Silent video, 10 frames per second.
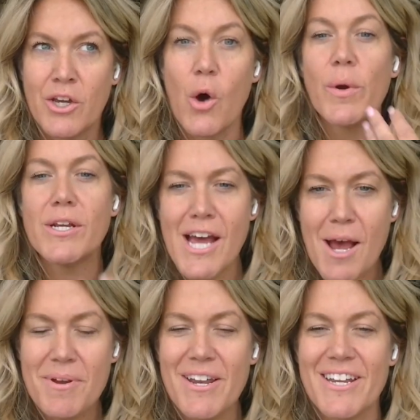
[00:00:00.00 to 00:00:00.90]
going to
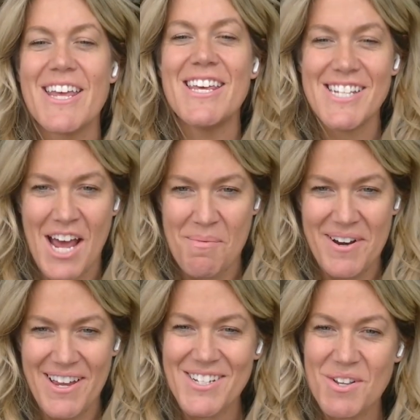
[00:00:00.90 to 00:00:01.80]
happen, it is
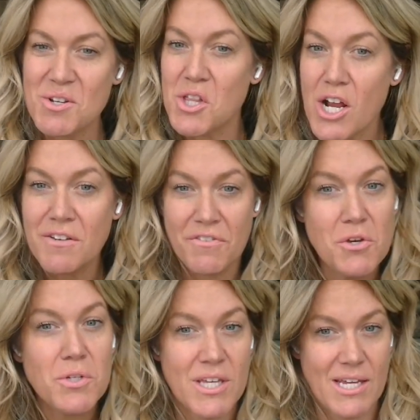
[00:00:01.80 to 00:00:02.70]
happening. So there's lots of
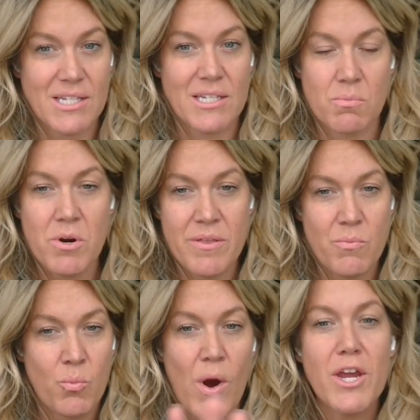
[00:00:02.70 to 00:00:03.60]
use cases where
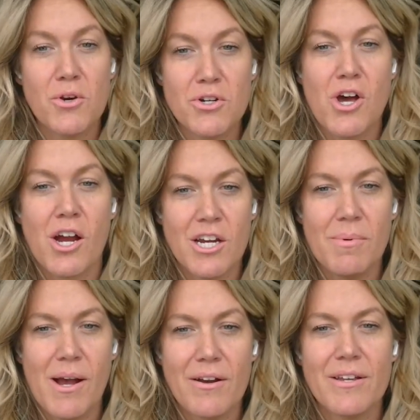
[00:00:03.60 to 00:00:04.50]
what you're talking
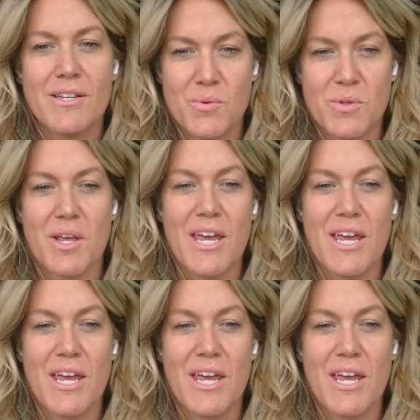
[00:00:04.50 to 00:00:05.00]
about is